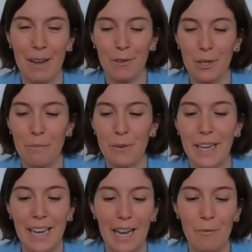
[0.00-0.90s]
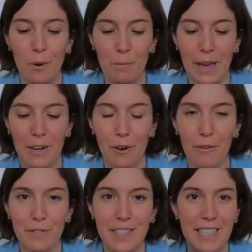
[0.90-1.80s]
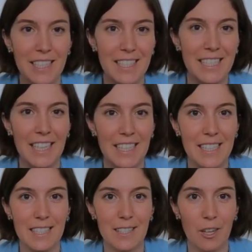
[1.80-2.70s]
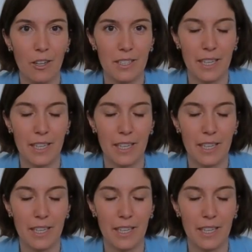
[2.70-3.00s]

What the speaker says: I'm gonna bring one pair of sealskin socks.